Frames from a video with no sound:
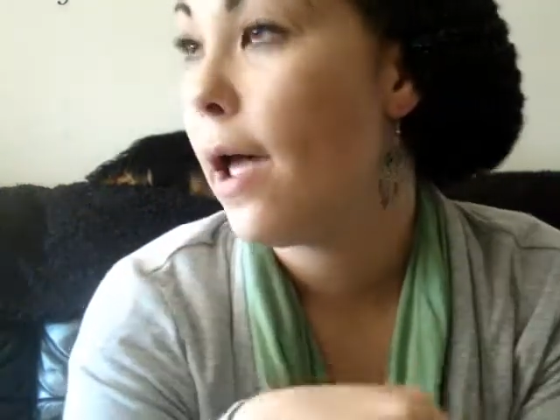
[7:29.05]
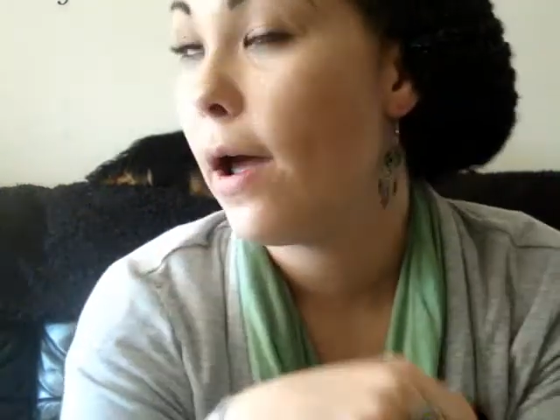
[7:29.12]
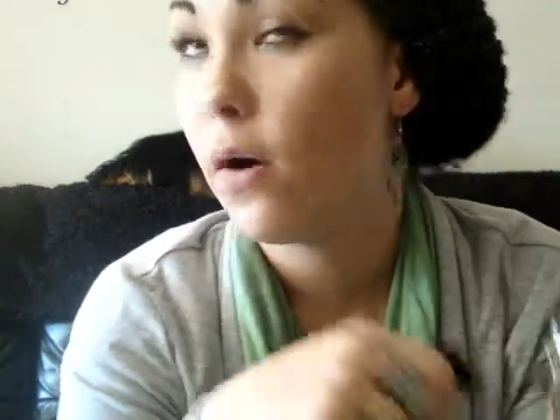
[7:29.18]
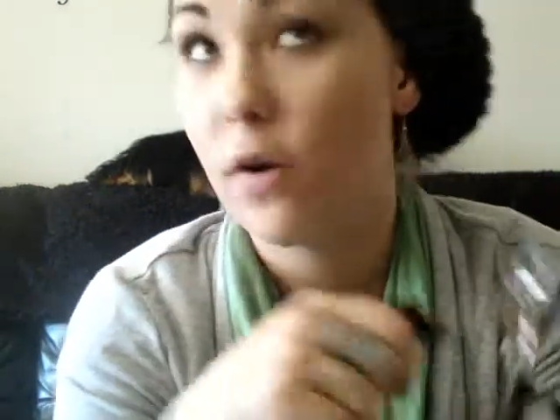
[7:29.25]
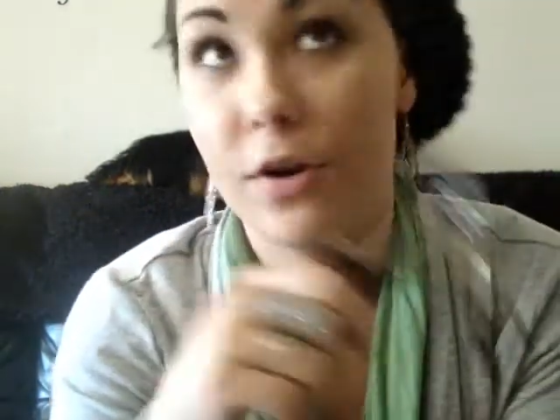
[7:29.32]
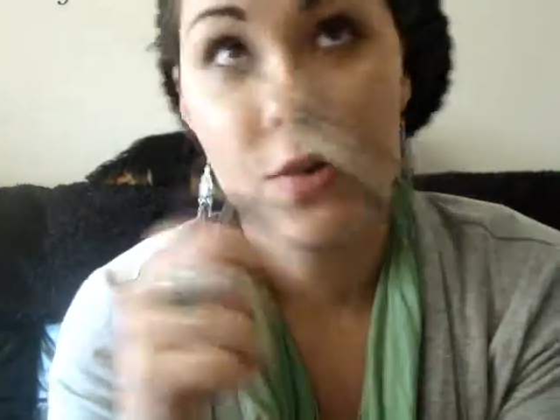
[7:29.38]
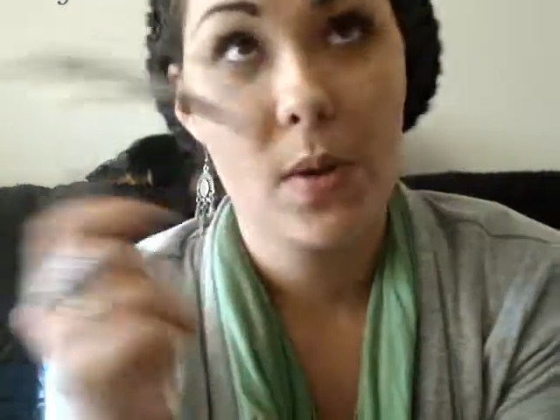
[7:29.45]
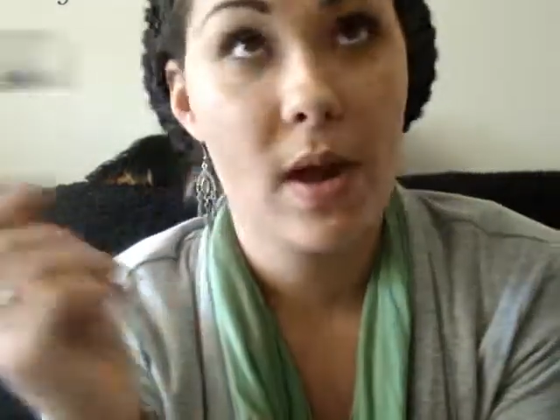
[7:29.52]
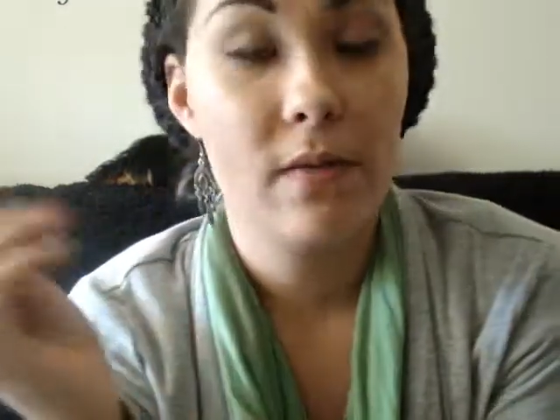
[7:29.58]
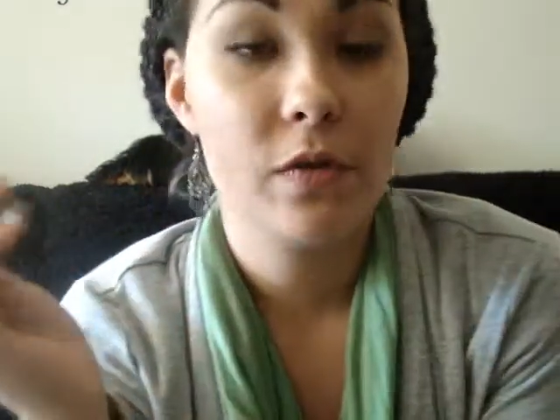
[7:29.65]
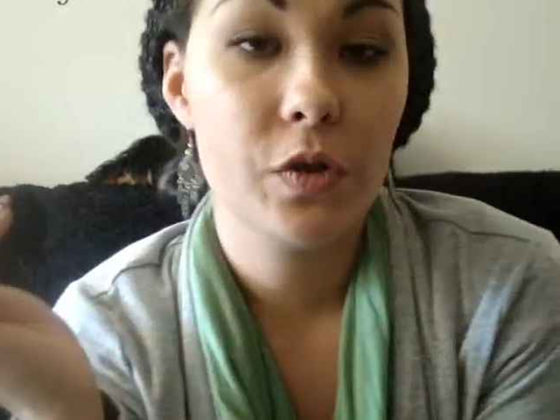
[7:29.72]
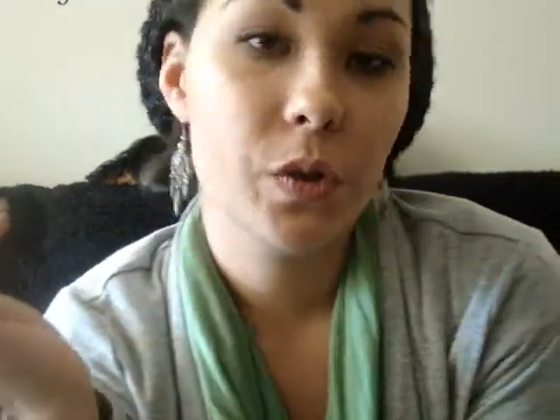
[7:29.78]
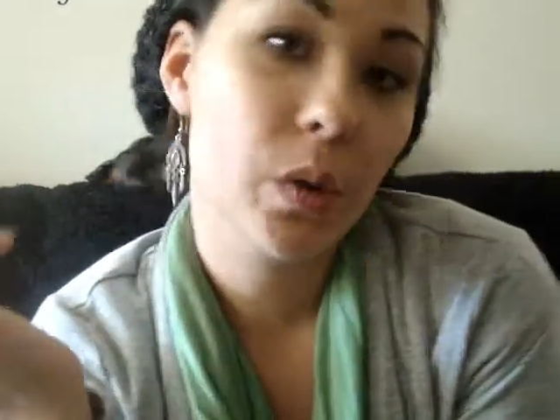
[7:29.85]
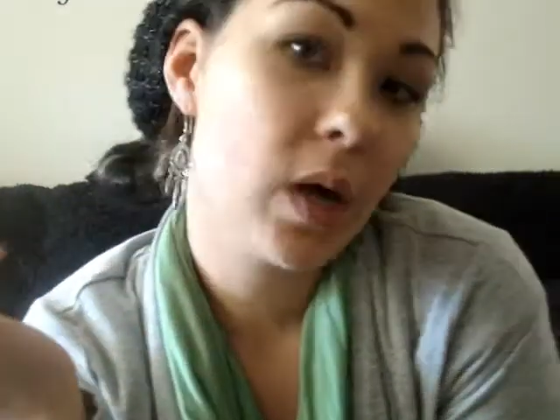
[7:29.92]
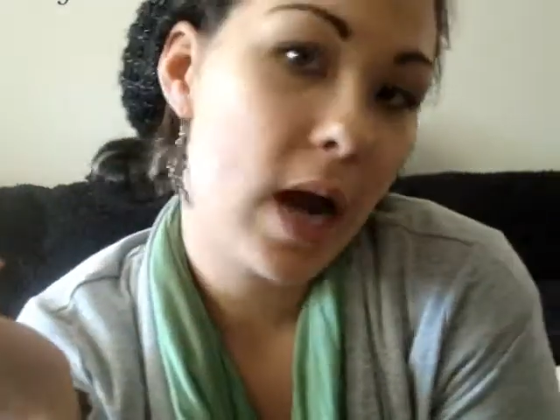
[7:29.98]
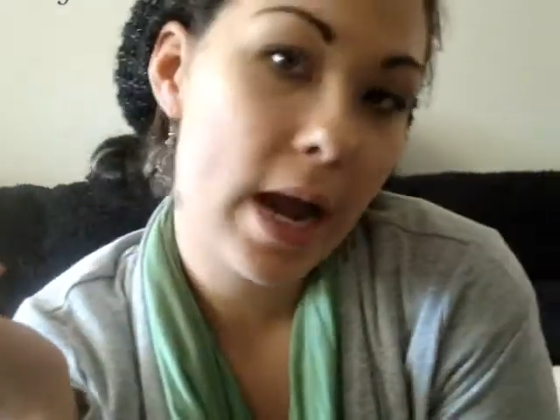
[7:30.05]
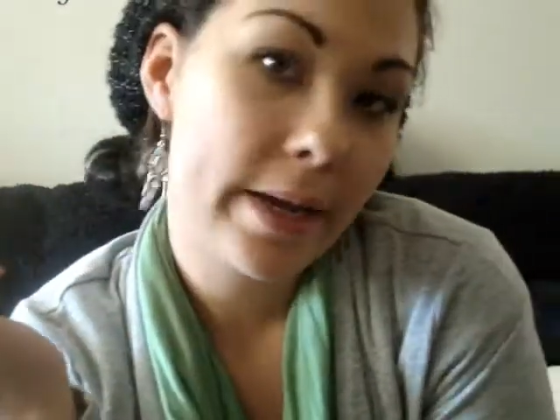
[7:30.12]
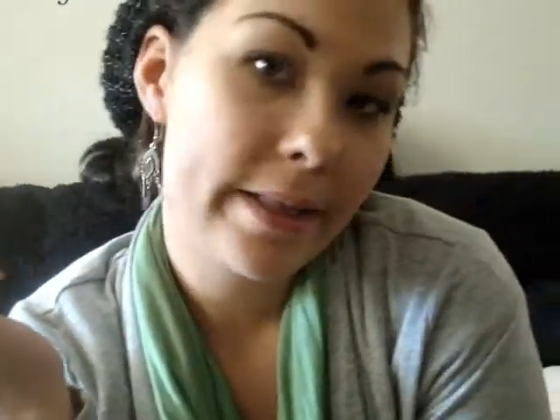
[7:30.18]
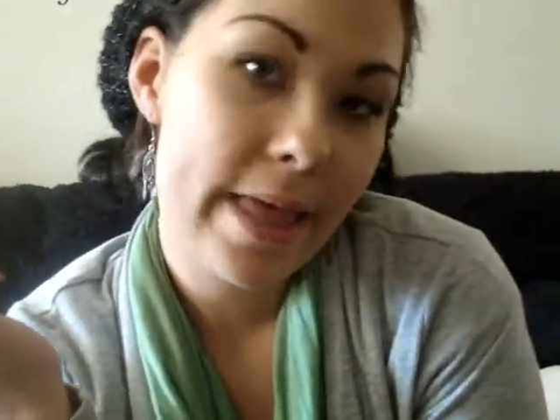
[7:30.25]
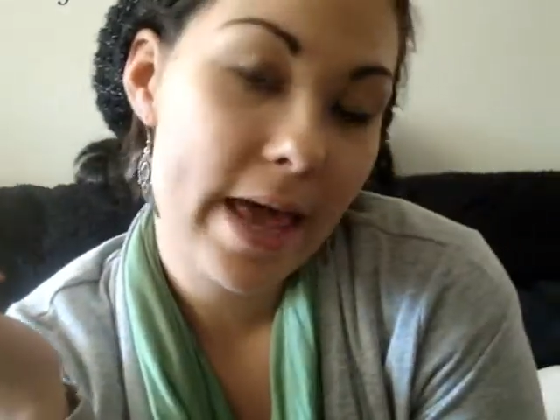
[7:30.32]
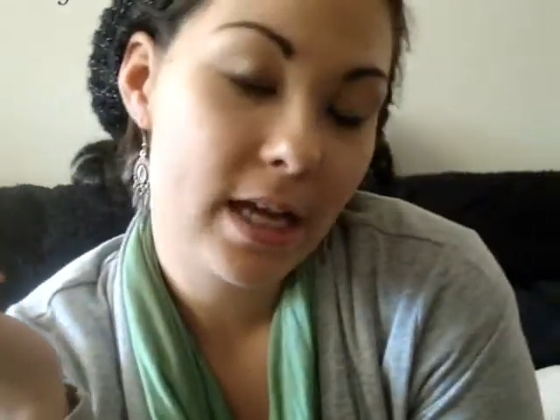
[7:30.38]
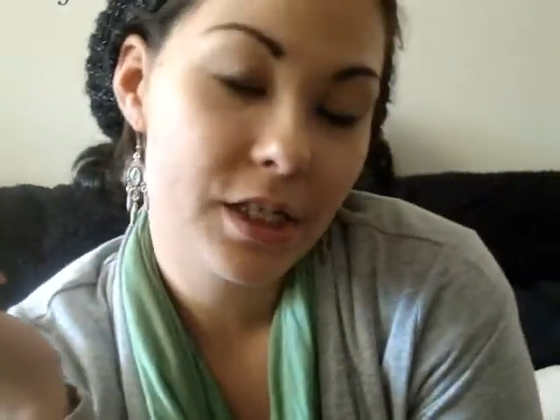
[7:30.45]
or you have short
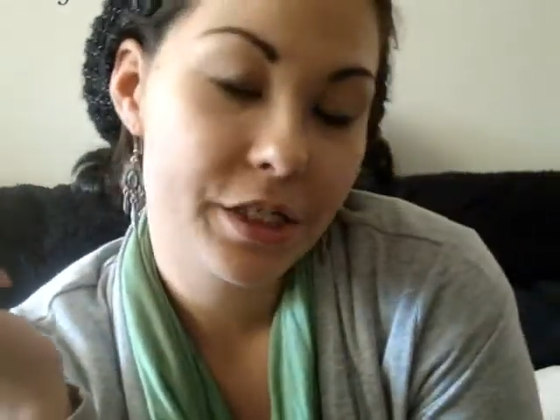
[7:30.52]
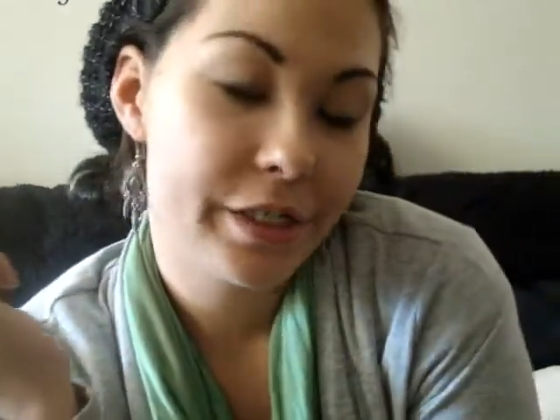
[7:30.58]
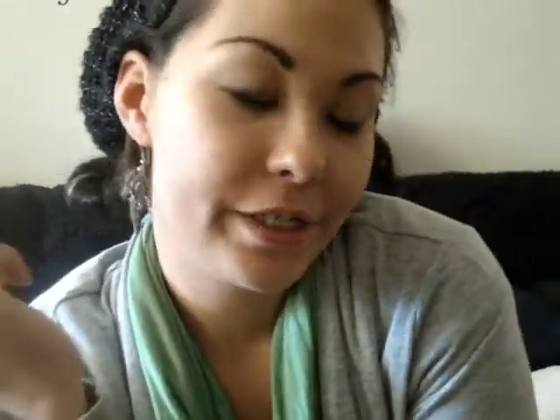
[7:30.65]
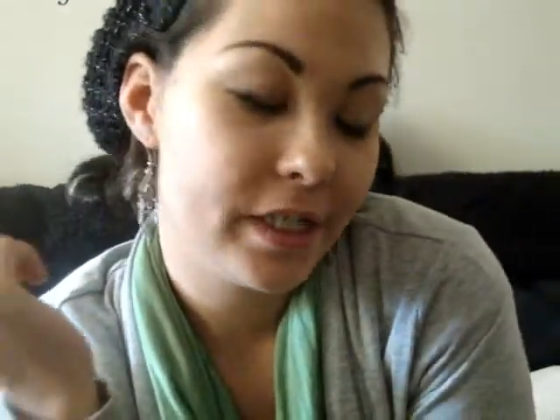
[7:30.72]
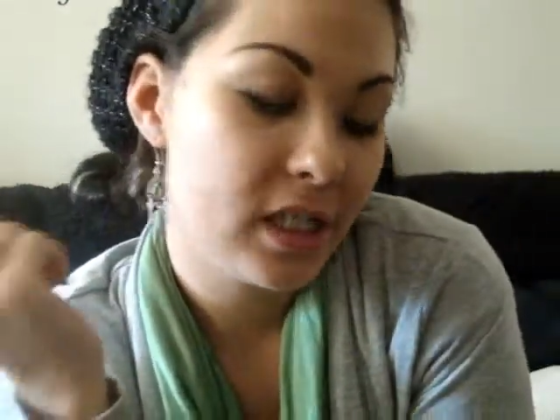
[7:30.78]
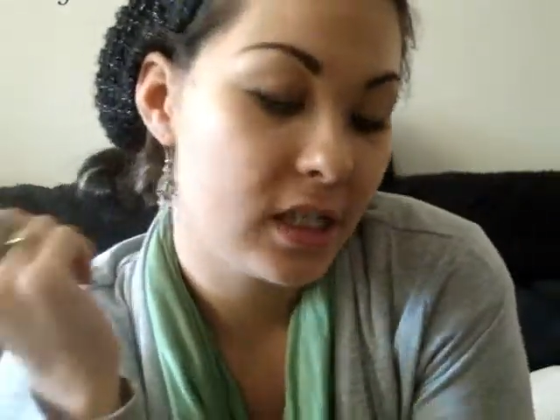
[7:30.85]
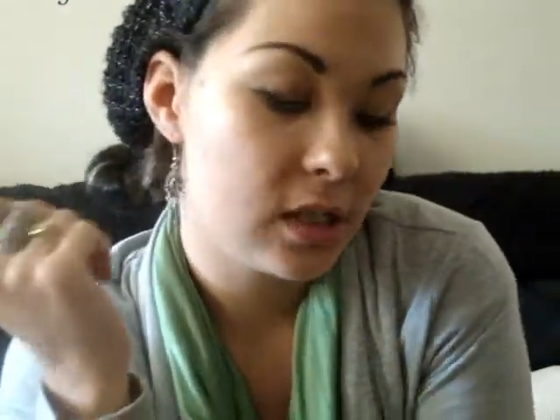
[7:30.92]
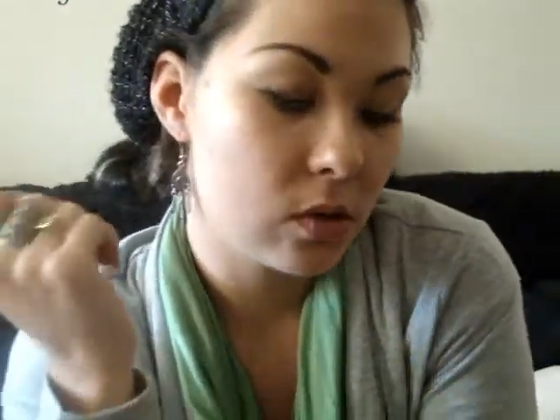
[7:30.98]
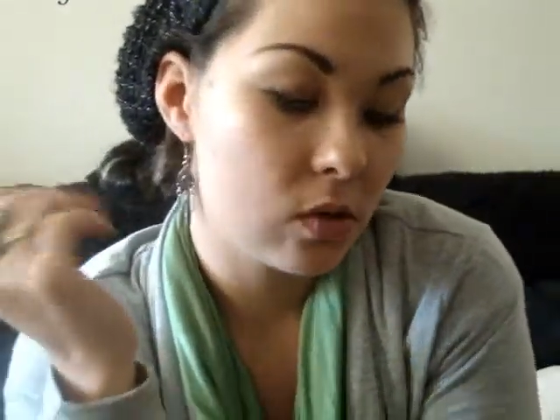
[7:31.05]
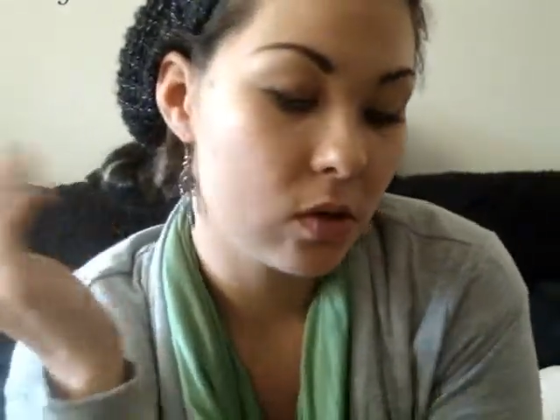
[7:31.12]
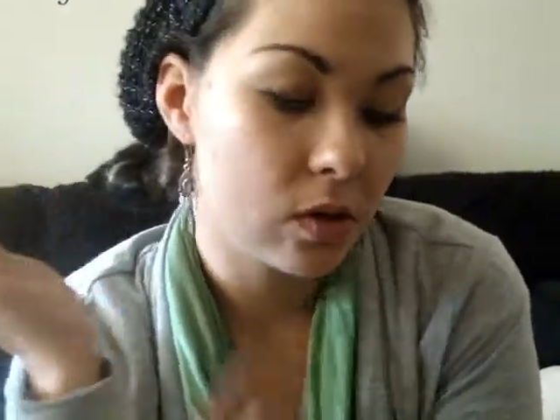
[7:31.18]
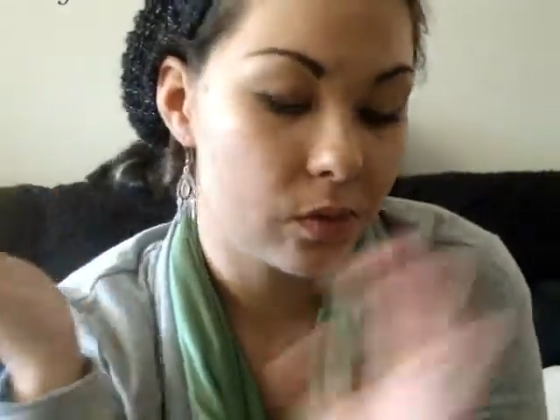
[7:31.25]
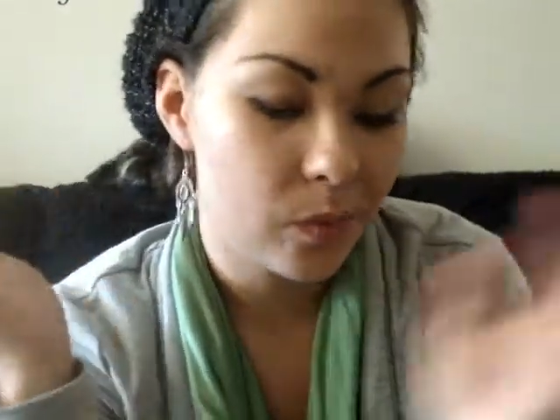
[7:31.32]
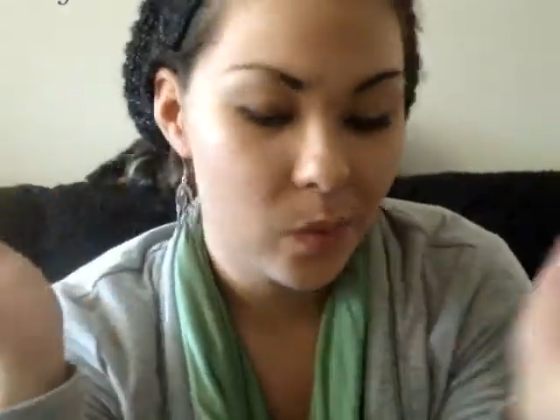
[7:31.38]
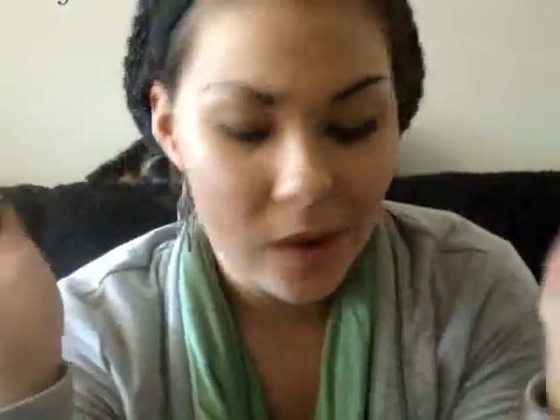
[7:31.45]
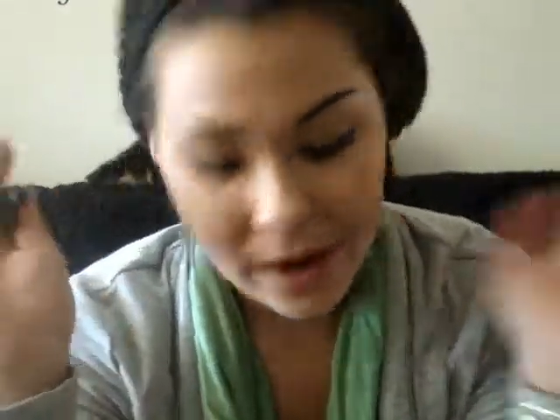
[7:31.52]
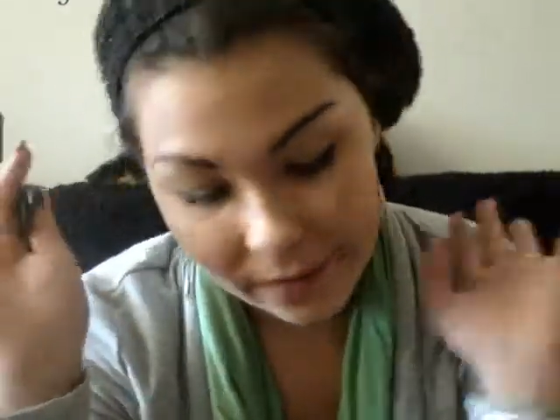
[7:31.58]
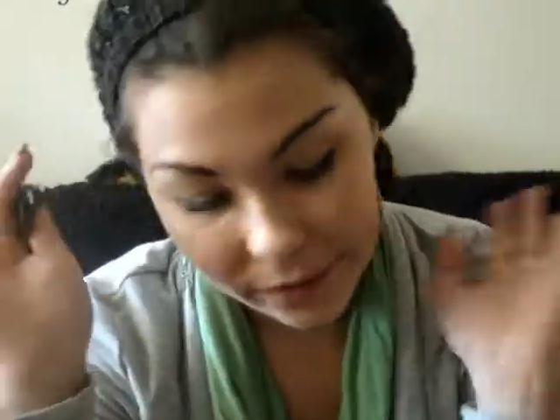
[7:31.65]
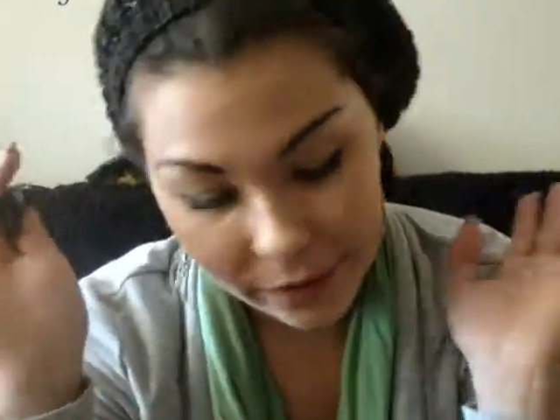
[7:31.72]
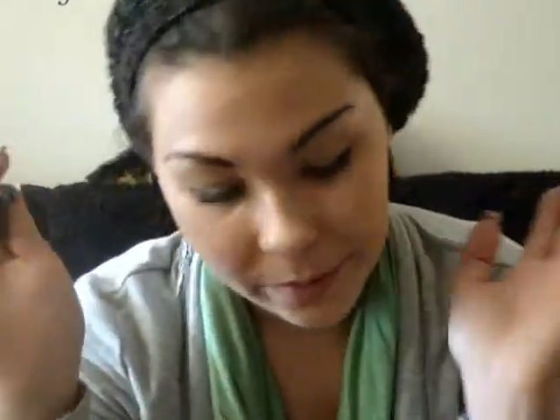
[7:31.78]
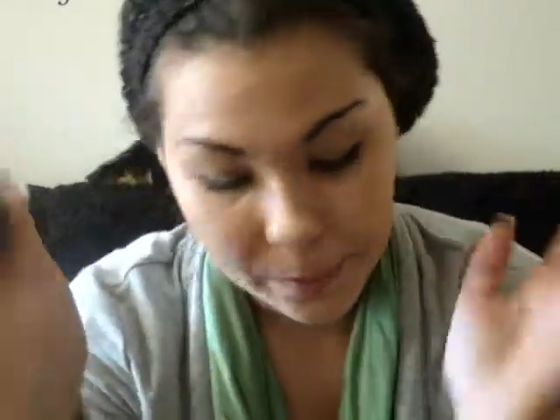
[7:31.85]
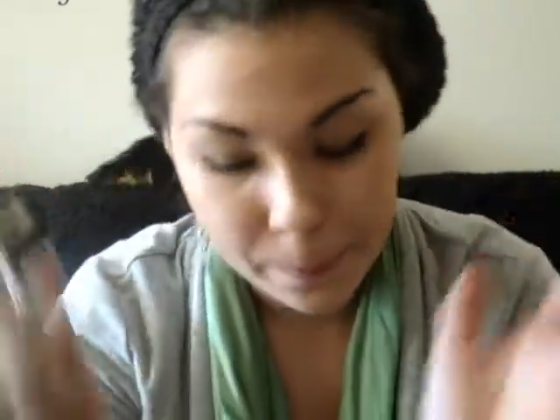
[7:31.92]
eyelashes or whatever.